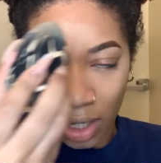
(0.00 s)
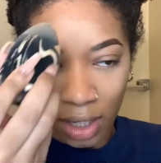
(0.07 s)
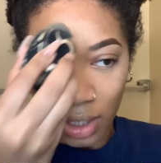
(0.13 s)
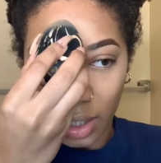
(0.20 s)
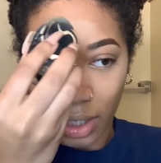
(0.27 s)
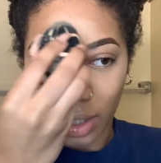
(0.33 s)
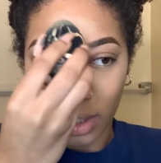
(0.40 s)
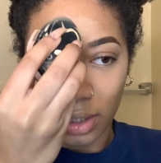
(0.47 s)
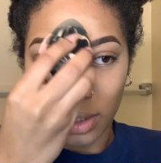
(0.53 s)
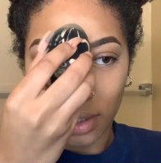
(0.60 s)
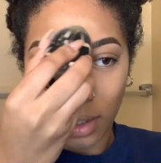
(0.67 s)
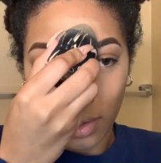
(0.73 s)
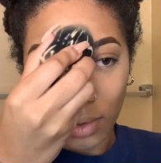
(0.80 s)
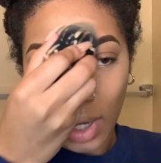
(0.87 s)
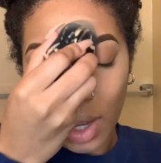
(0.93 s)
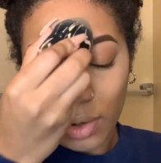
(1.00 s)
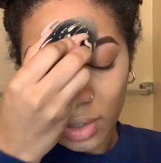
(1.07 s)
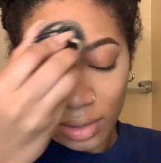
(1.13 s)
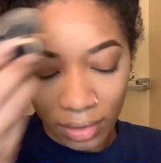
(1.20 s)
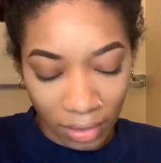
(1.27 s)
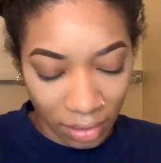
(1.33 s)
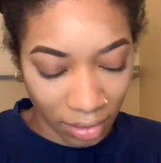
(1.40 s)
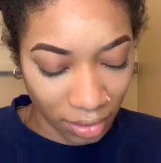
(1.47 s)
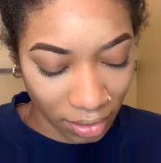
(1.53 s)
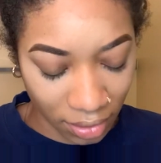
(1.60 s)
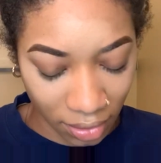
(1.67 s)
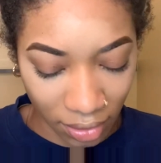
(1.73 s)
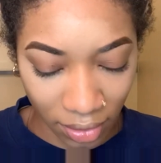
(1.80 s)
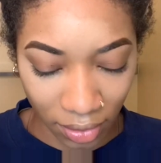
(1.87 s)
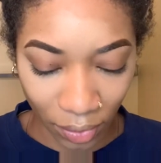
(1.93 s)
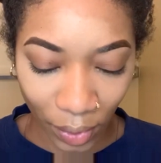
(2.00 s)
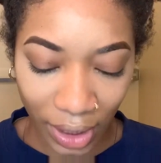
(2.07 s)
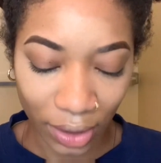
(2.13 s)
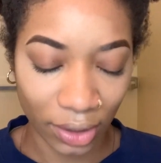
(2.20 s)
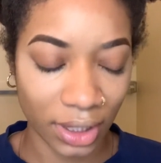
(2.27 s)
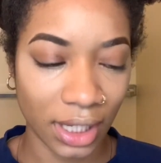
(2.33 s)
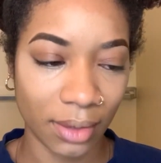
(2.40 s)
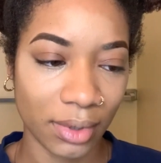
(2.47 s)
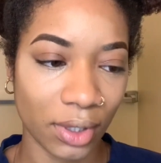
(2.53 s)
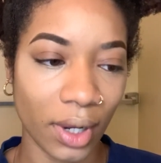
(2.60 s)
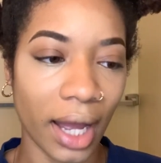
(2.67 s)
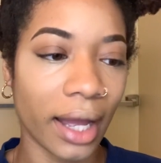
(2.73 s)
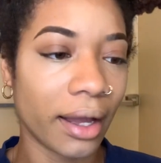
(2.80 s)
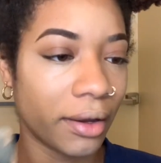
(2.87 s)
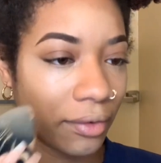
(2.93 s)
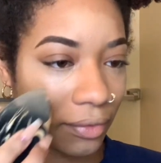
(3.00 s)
Yeah, so, what else tips do I have?